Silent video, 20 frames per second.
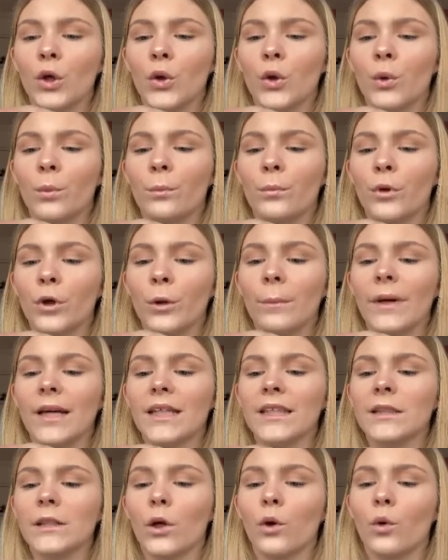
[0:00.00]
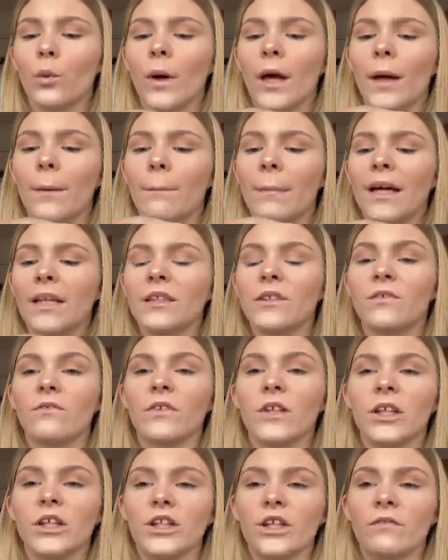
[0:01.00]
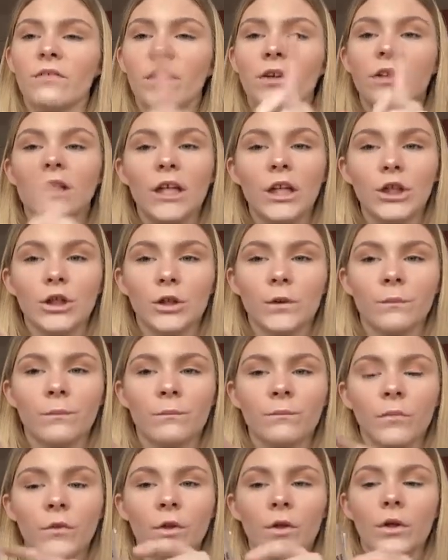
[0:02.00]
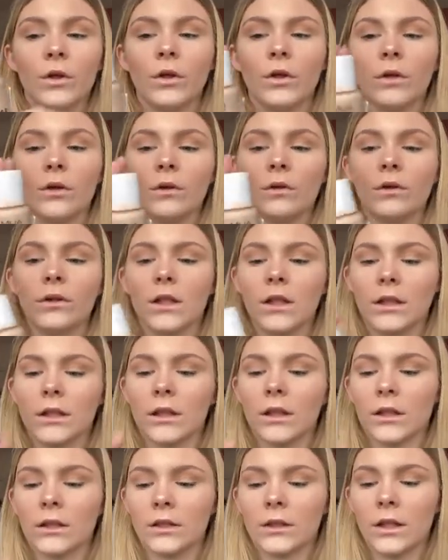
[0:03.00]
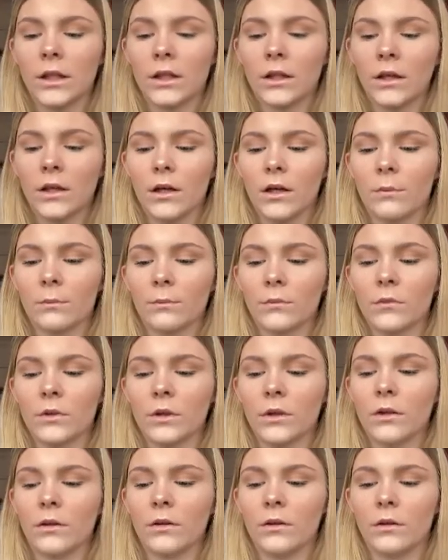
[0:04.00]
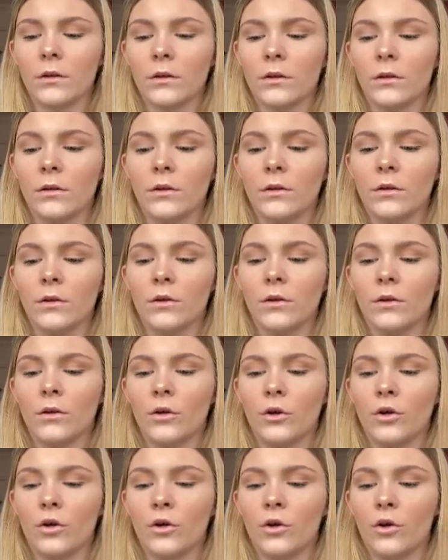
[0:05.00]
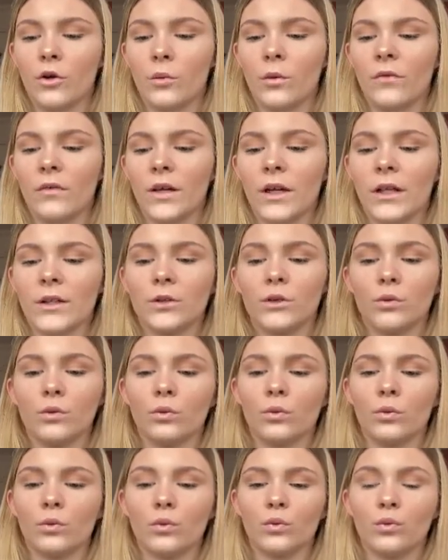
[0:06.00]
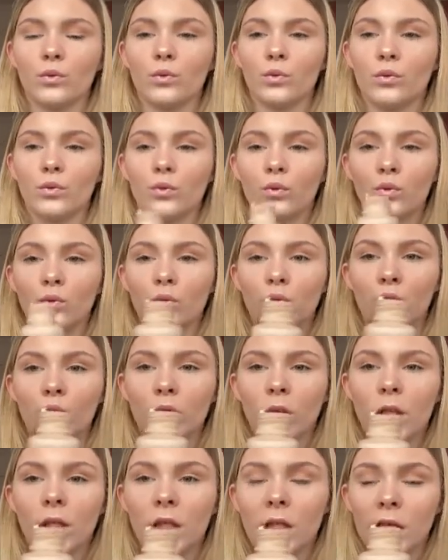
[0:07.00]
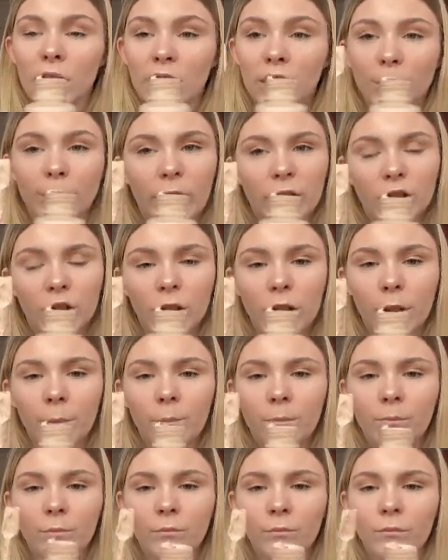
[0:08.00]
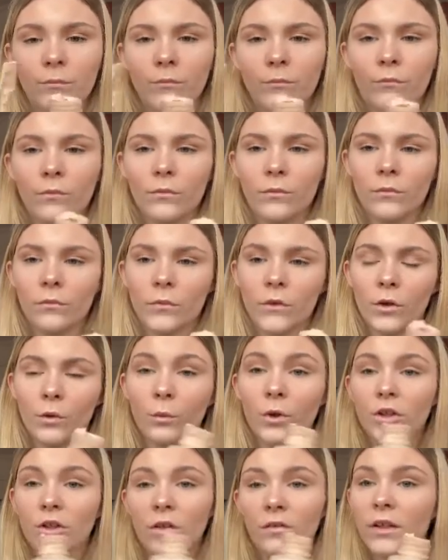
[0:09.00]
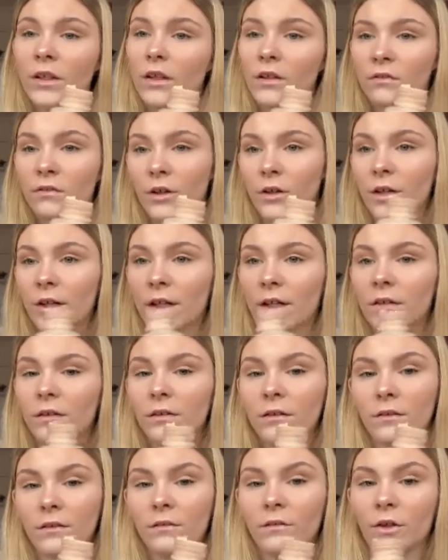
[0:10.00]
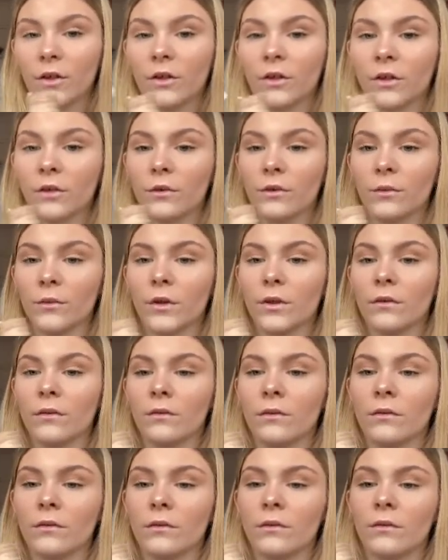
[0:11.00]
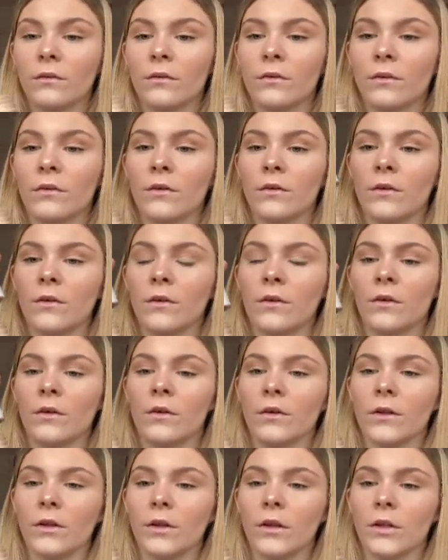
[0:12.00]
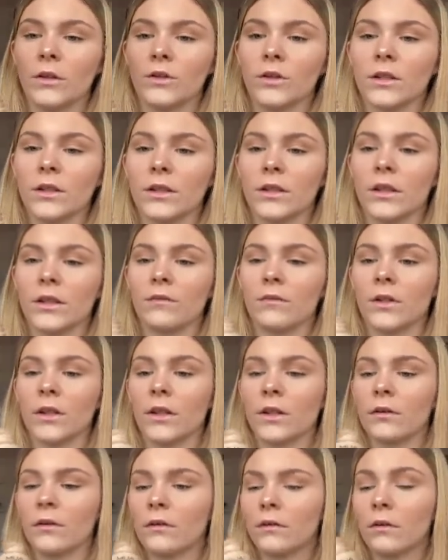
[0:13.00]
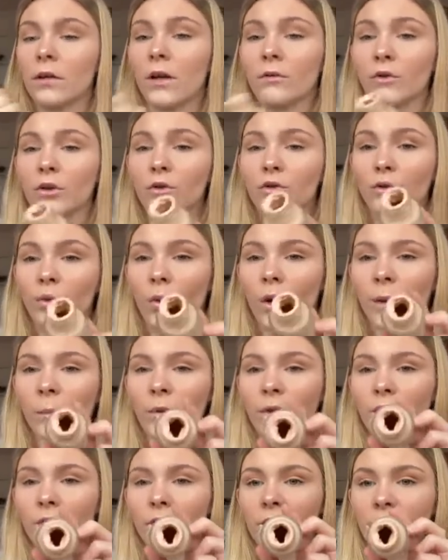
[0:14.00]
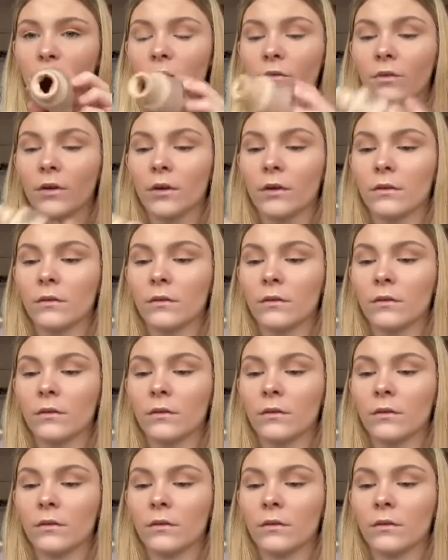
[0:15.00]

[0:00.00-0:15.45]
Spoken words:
Pro Base Longwear Matte Finish Foundation. Looks like this. It comes with a little spatula, which I think is very, very cute as well. As you can see, I've used quite a bit of it, to be fair.